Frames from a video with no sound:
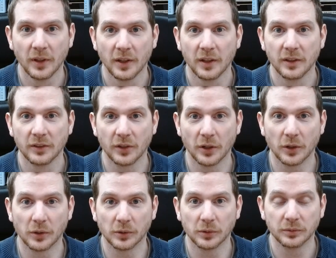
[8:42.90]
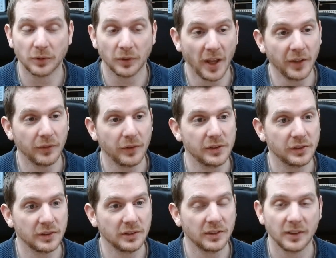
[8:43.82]
So for that
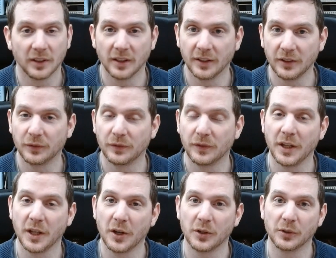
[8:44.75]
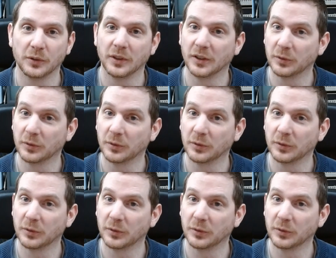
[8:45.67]
reason, this video